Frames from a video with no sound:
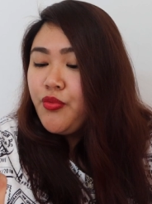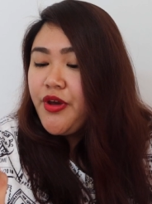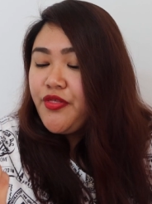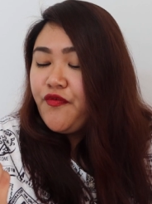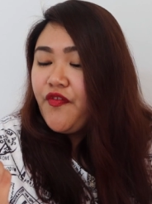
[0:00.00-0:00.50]

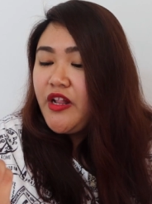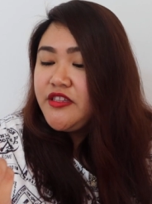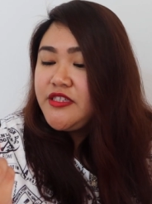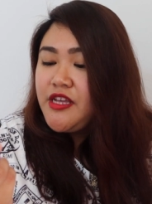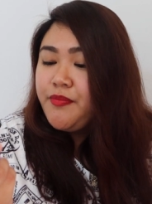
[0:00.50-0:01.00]
with
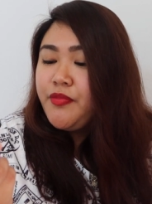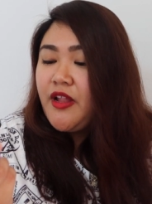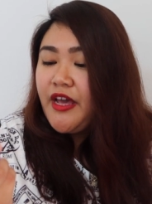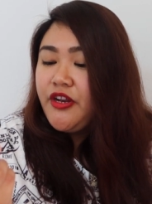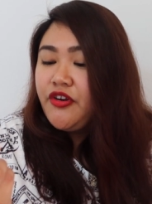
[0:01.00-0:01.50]
felt tip
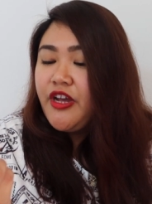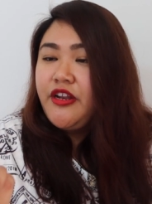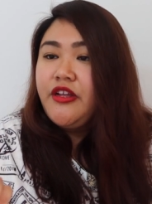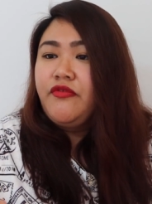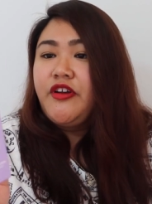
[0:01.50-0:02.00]
liner
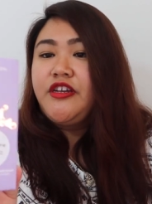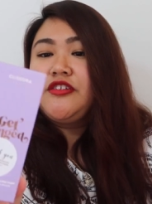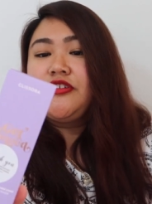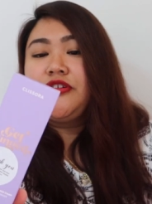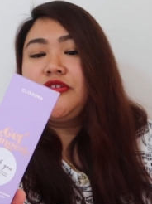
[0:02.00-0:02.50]
and
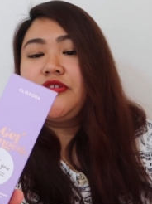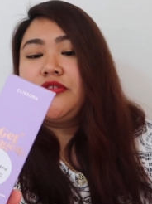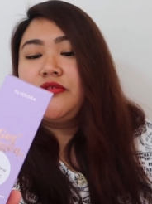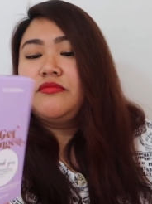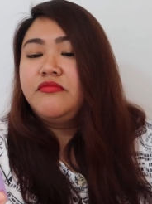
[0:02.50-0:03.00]
eraser.
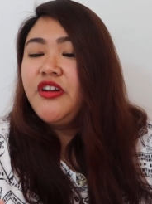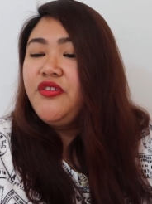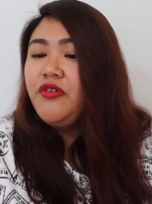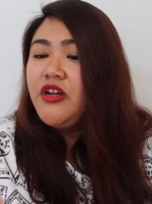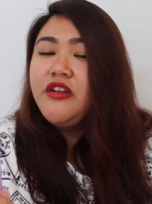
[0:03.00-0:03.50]
So,
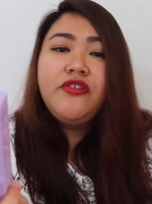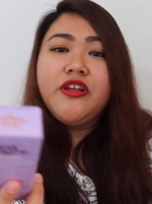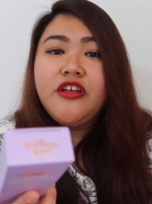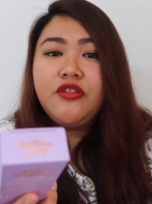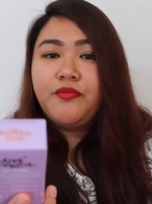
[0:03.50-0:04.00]
ngayon ko lang
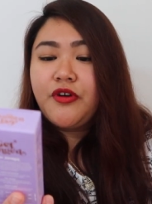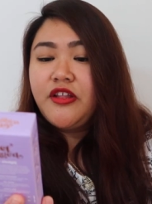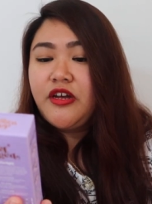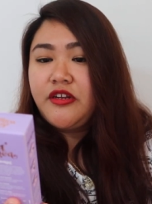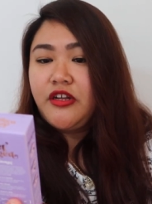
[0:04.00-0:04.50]
narinig tong
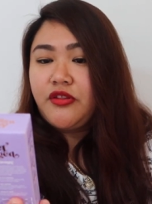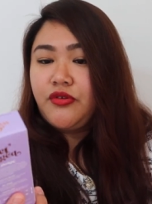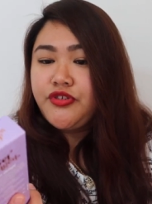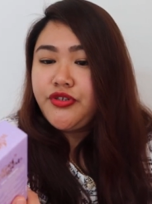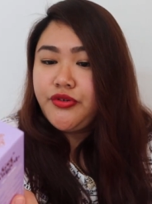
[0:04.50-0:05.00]
product na
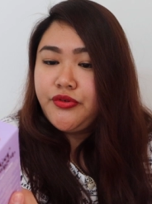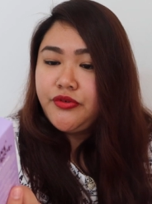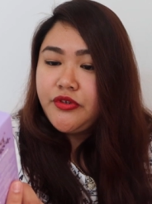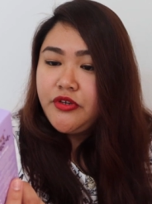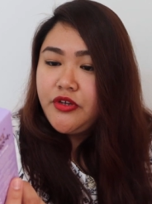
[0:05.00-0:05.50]
to.
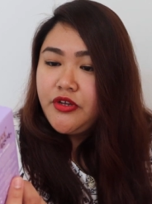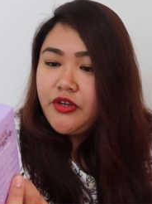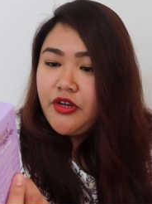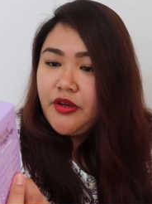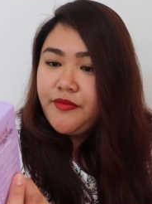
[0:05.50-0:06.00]
So,
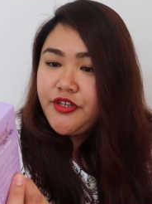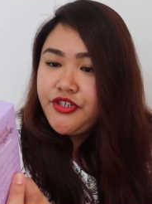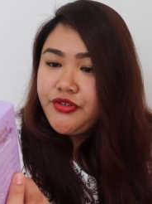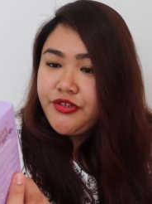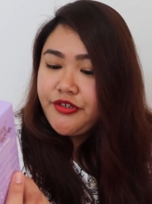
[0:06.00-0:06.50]
I'm not
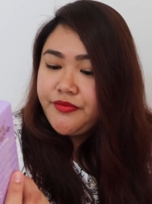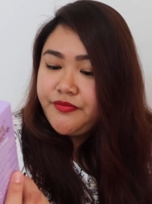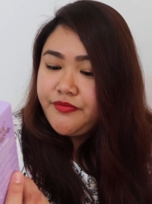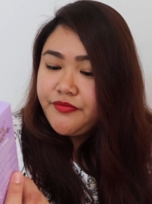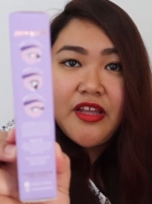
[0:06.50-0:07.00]
sure.
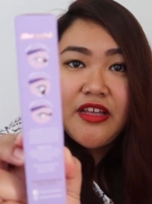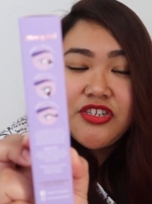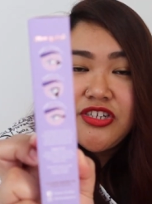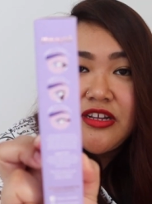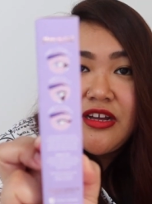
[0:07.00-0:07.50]
Ayan
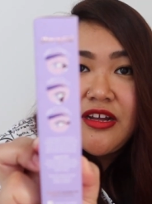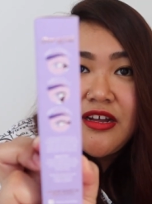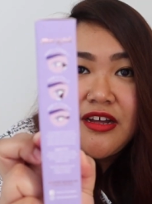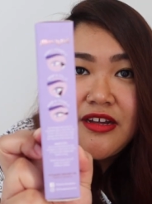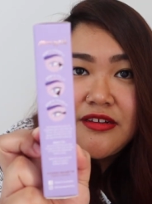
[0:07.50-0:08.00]
siya.
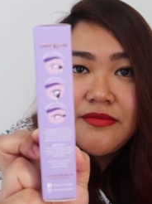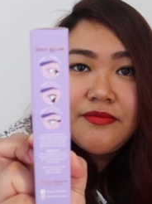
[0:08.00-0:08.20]
Naka